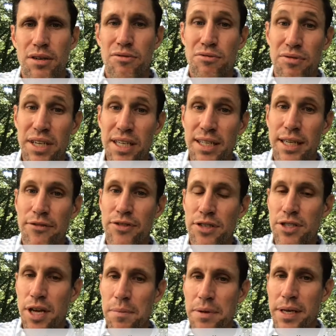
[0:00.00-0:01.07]
really, for
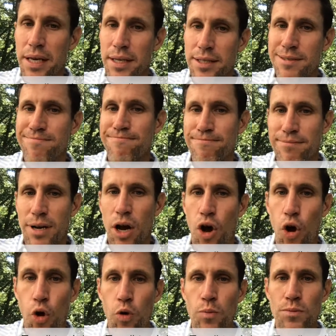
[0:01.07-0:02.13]
some kids, a
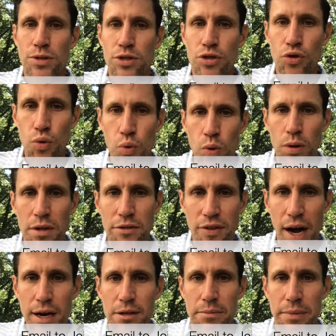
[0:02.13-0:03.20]
homeschool
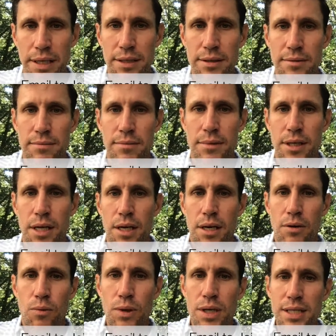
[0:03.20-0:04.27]
environment.
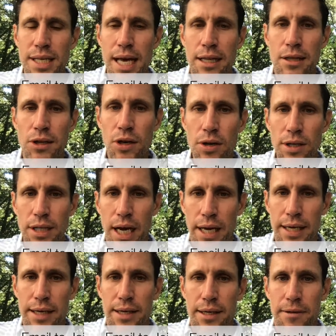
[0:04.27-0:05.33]
What does that look
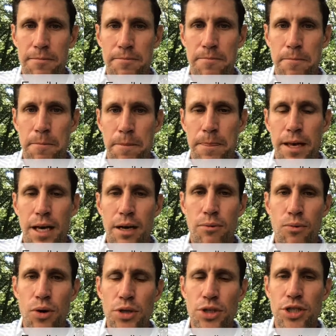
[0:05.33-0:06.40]
like?
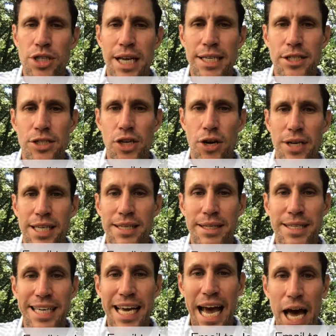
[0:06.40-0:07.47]
And what should I start
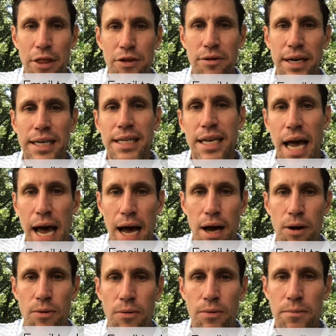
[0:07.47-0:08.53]
gathering
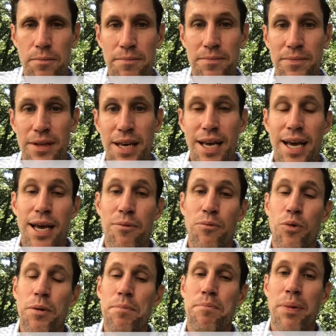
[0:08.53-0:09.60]
now? And
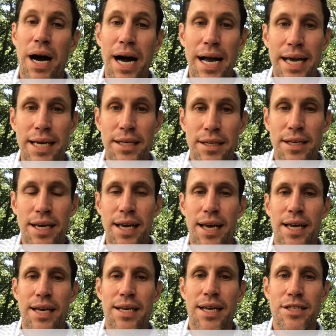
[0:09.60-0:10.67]
what buy-in
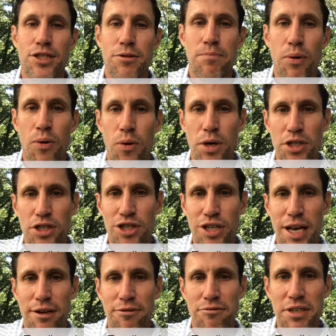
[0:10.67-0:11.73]
and support should
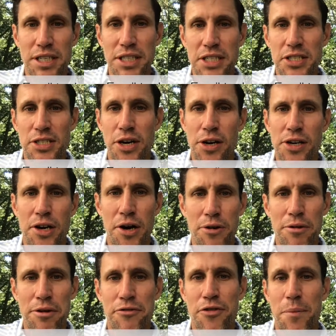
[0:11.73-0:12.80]
I really start
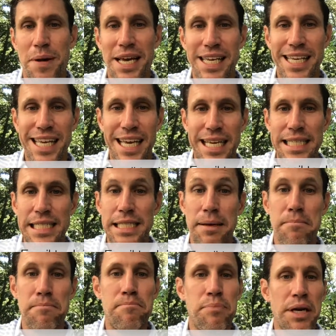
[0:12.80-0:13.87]
garnering from my kids to
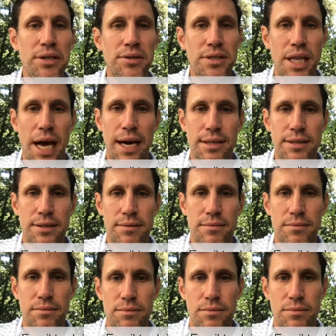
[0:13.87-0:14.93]
build that?
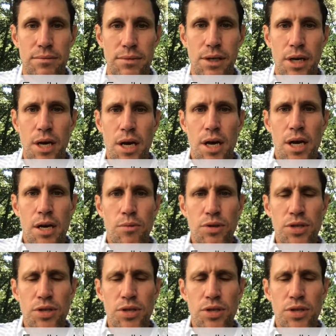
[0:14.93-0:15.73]
We're